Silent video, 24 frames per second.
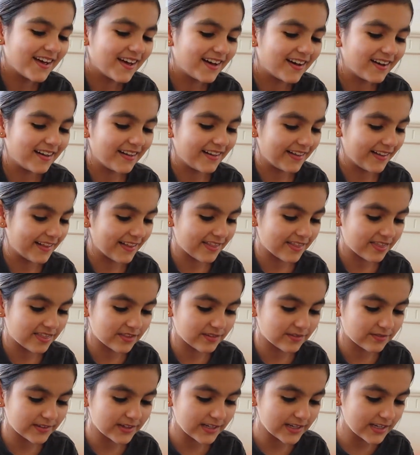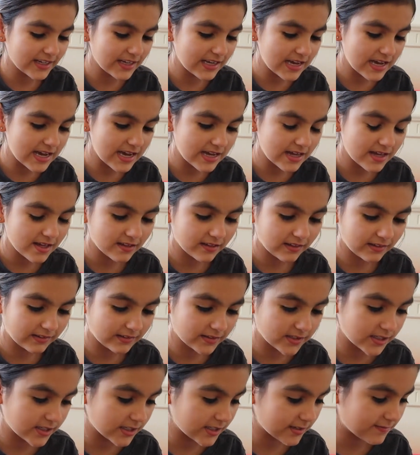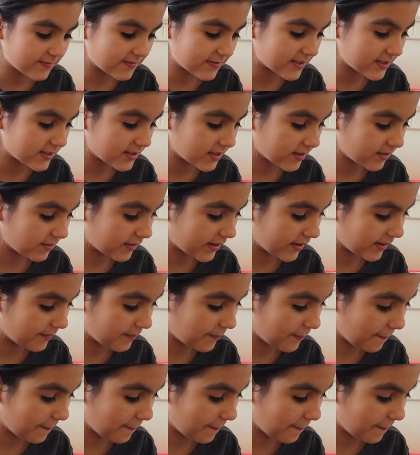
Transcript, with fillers: Uh, three Leaves. Okay.